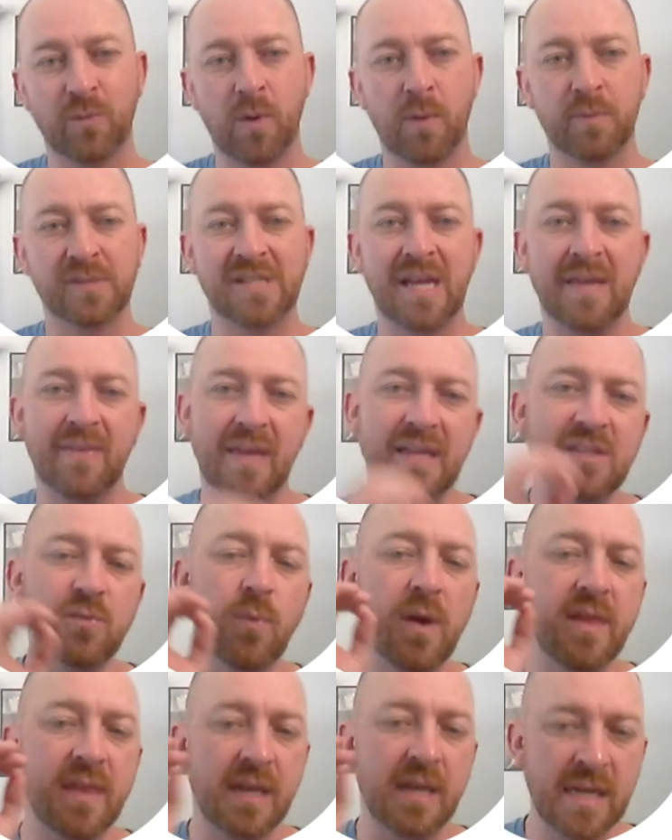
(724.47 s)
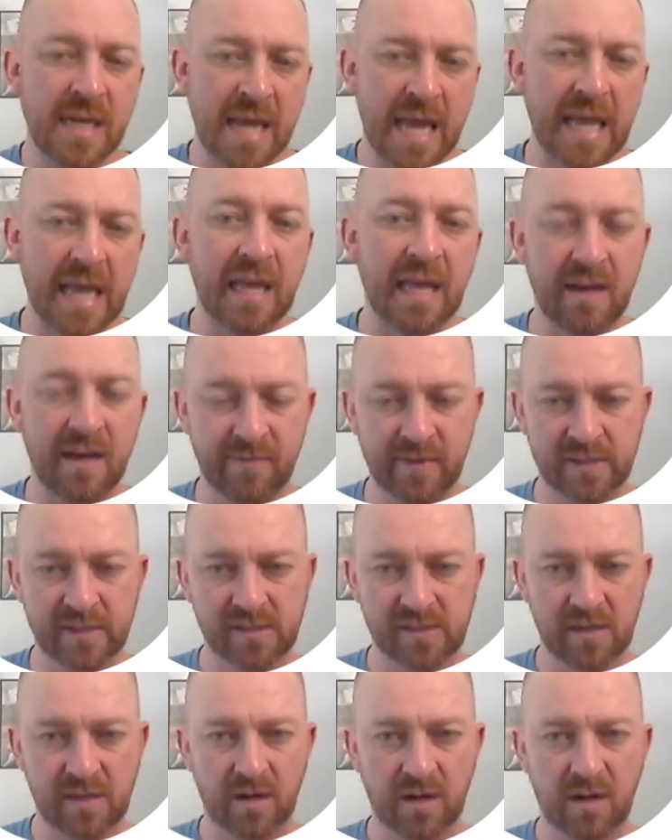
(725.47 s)
we're saying. That's why the negative is
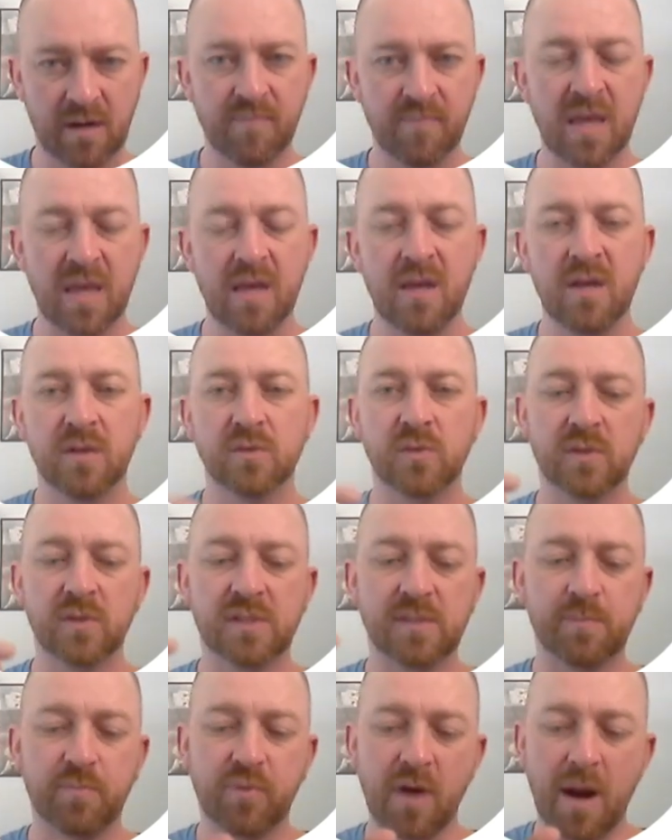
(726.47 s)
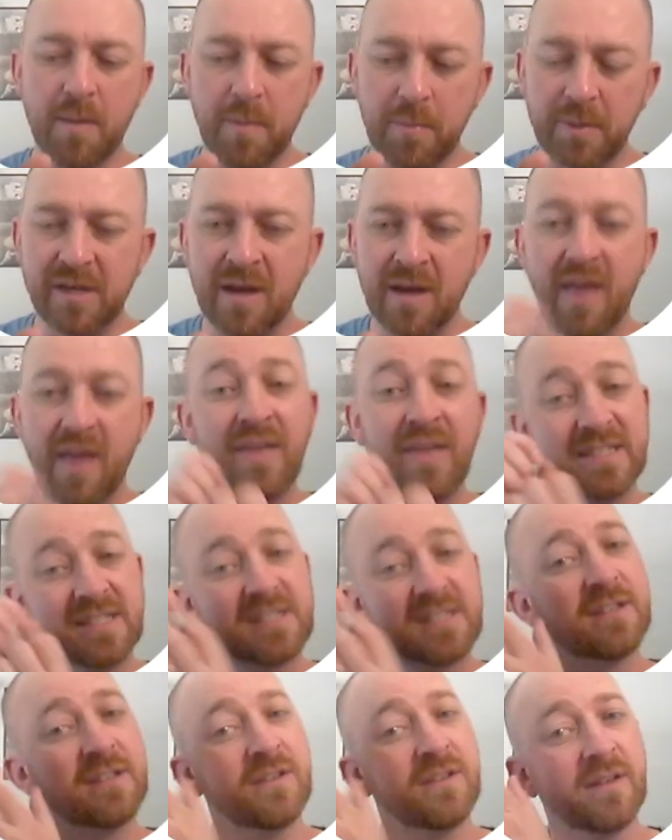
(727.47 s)
there. So it's probably not, that's
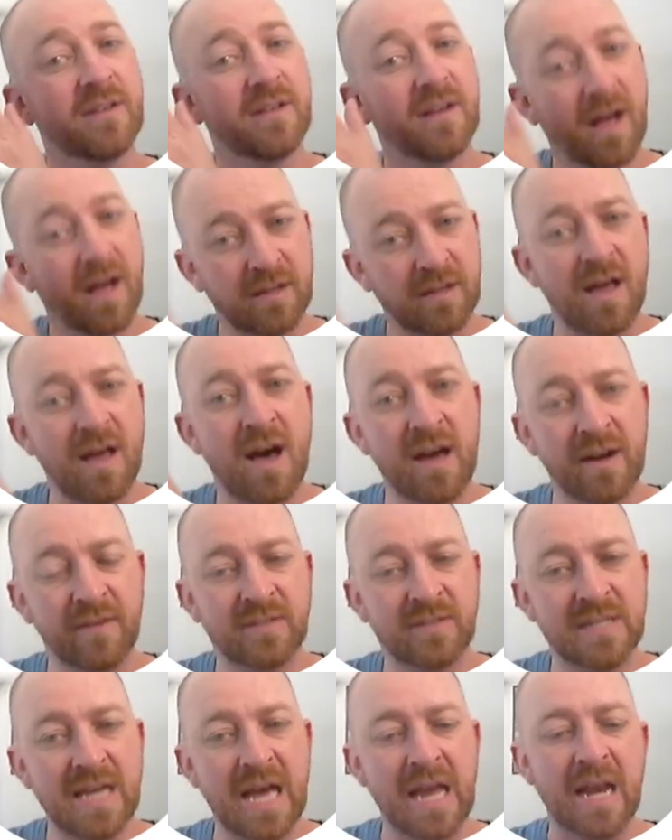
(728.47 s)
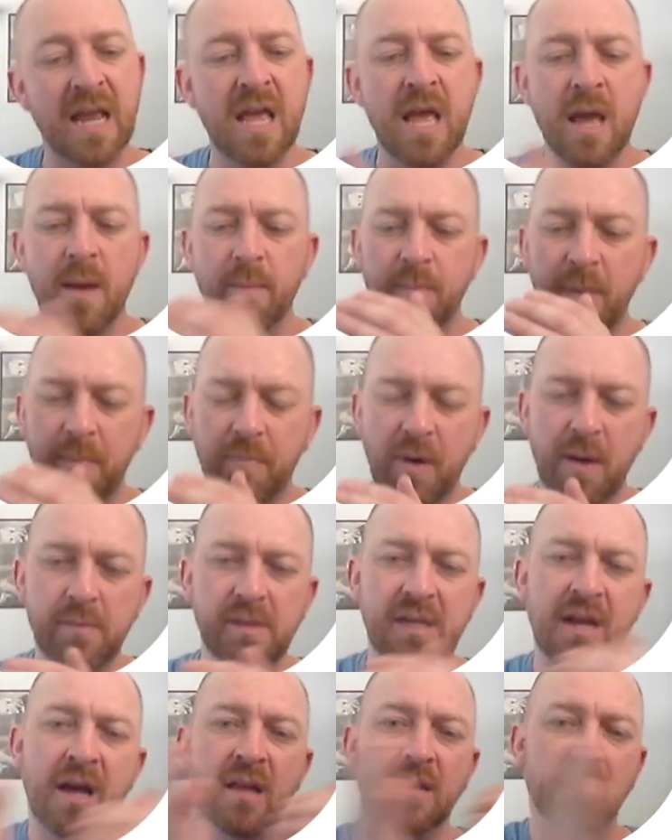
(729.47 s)
still a lot of debt, but probably
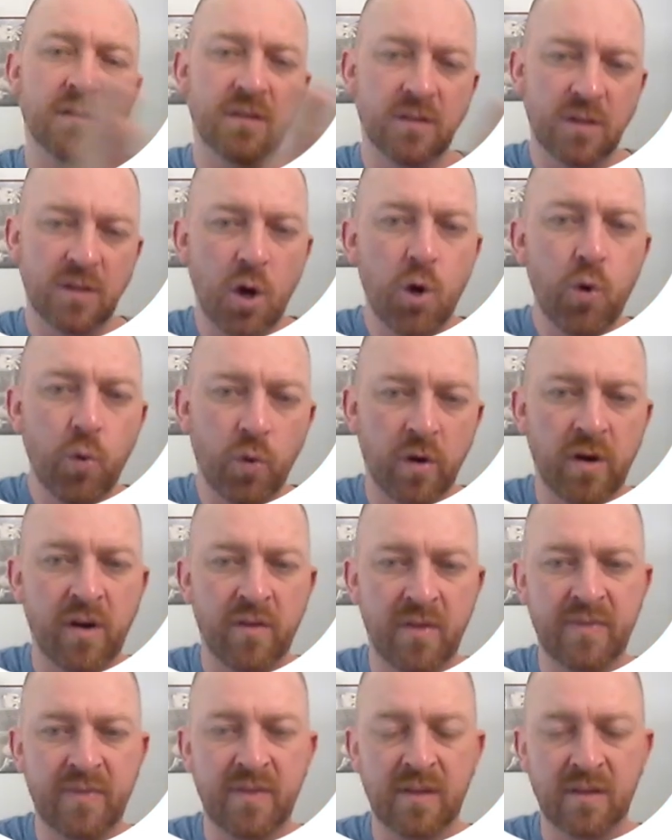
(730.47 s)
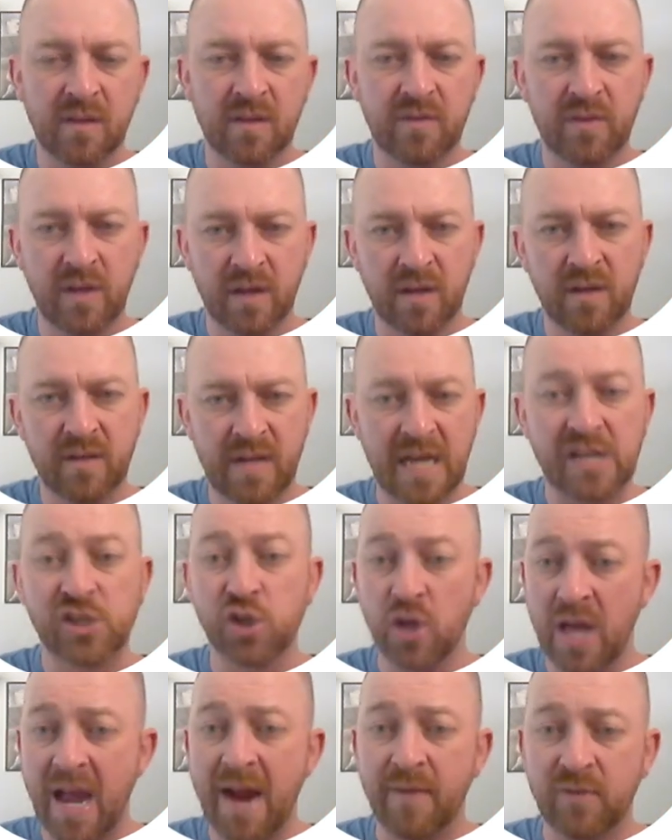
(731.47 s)
not lower than the national
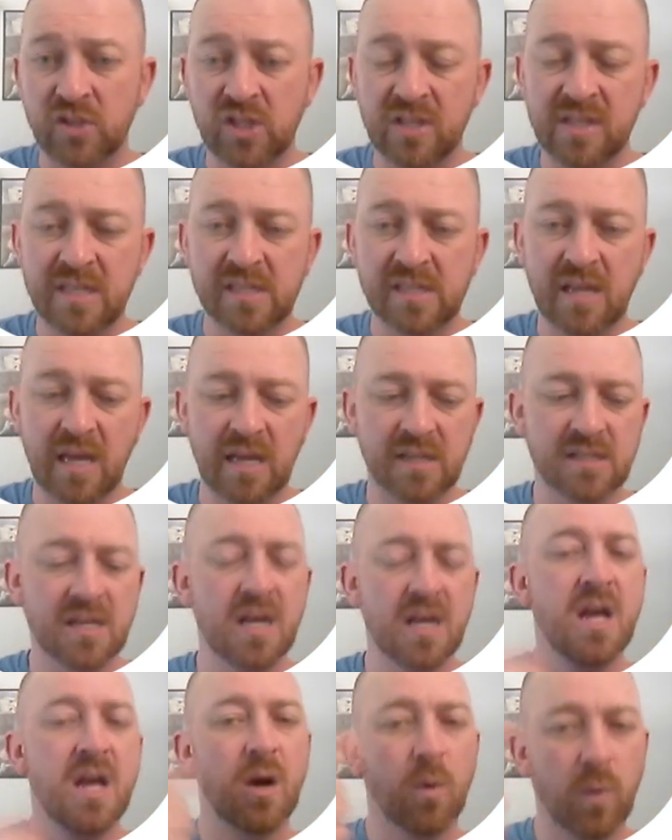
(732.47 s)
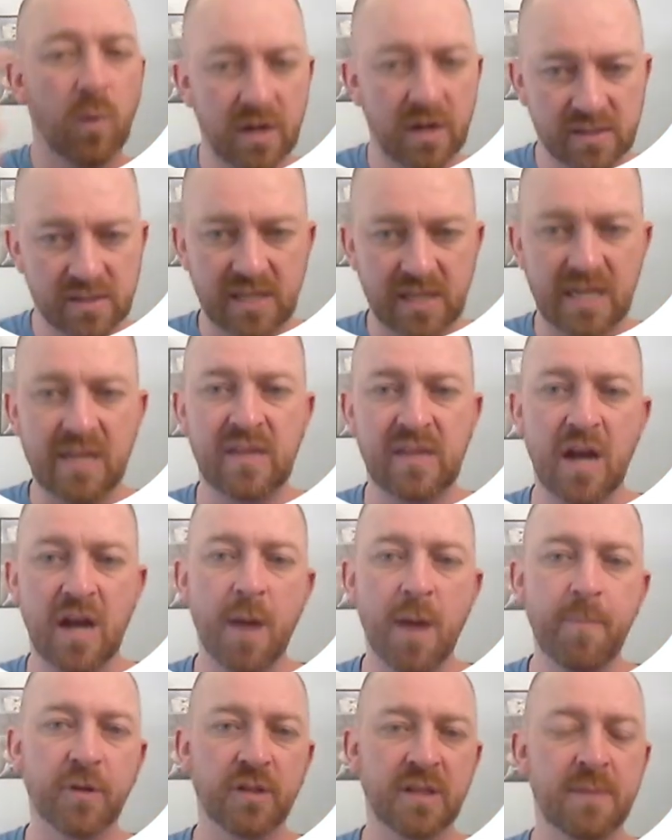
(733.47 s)
average in this case. Whereas in the
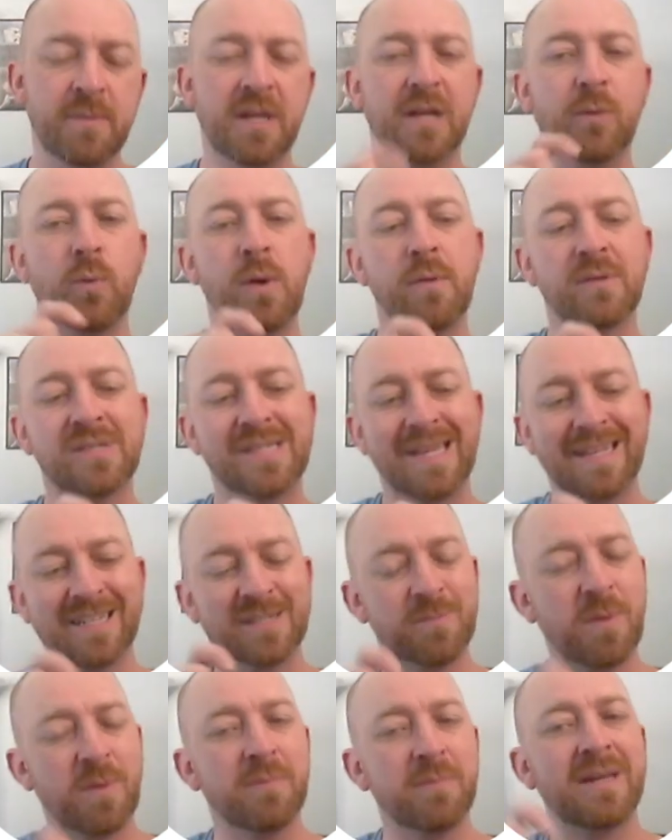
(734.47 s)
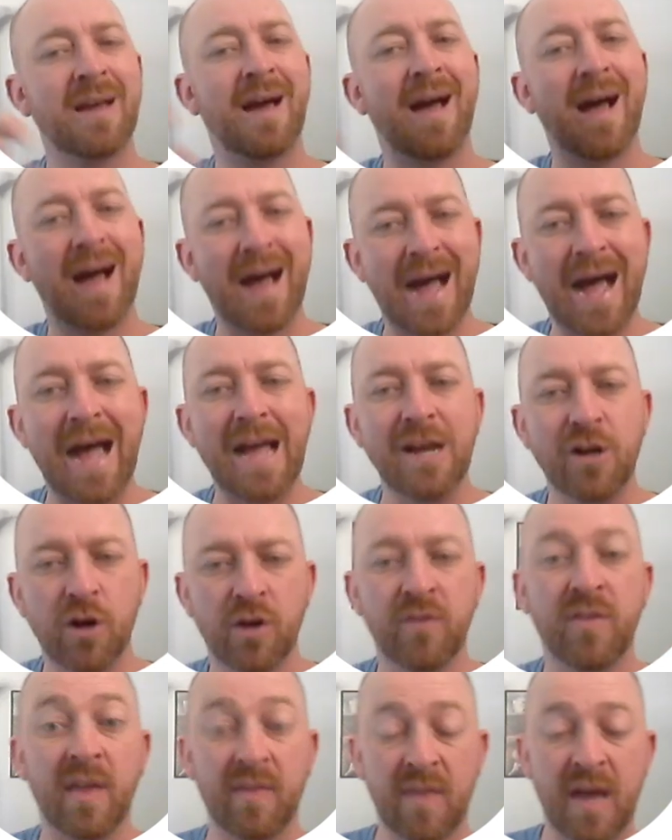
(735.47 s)
upper limit, we were saying it's probably not higher
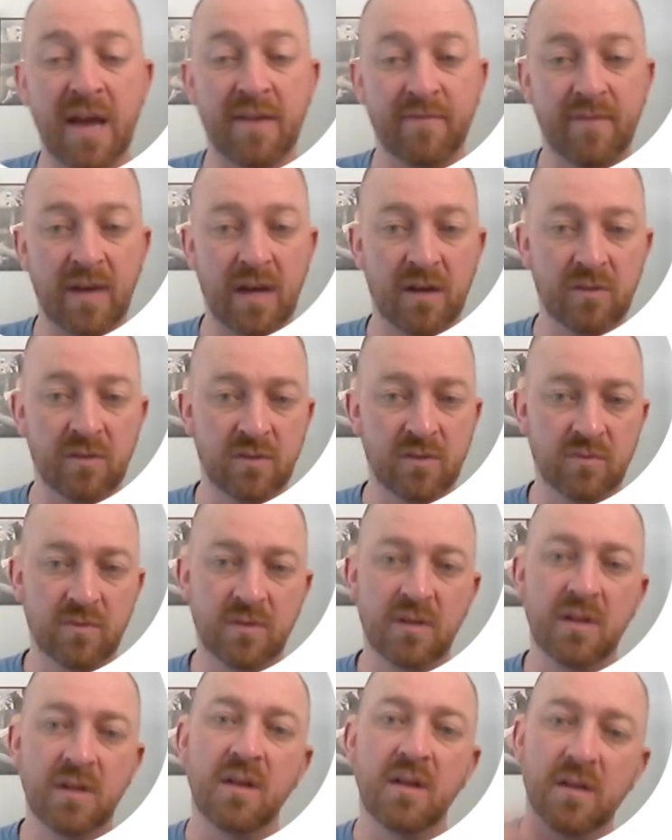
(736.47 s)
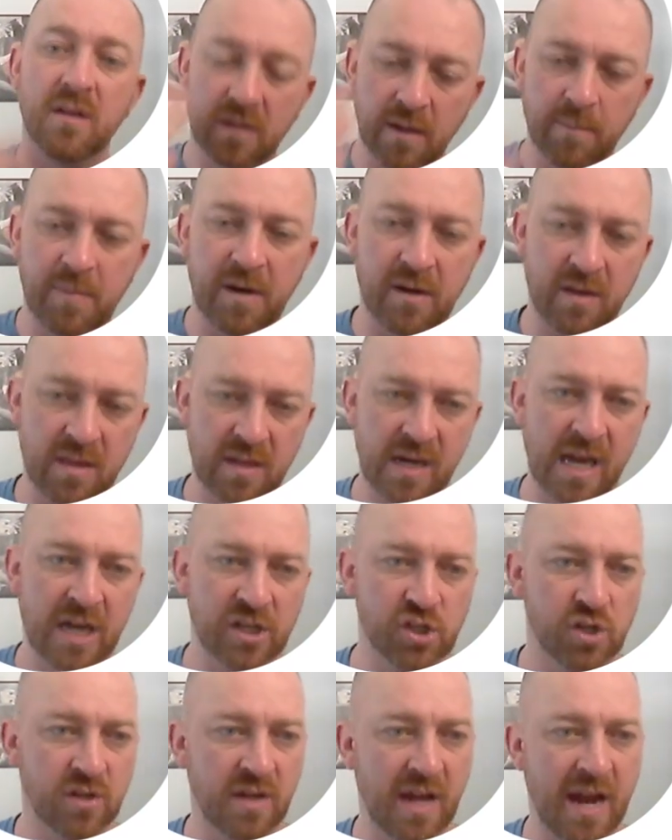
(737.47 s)
than that value compared to the
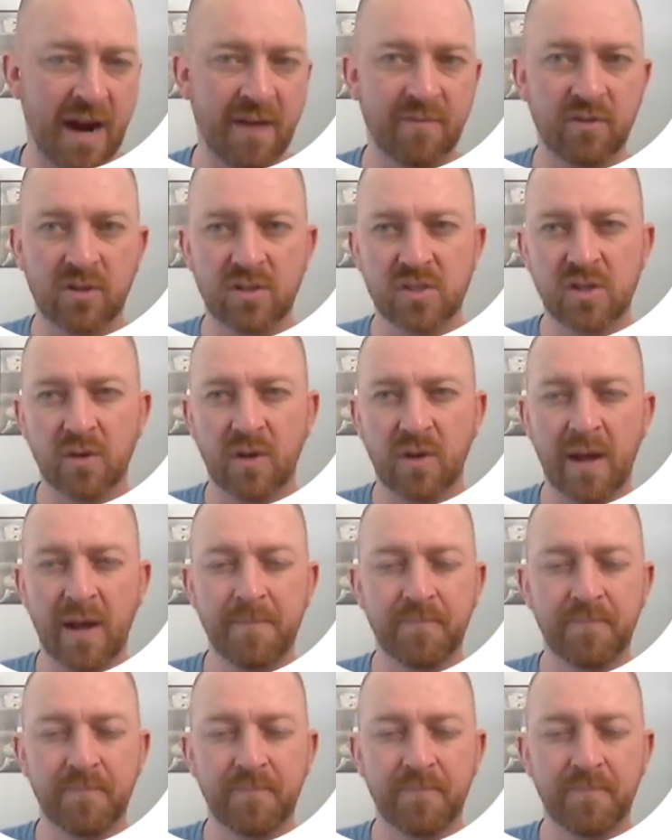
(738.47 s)
national average, okay?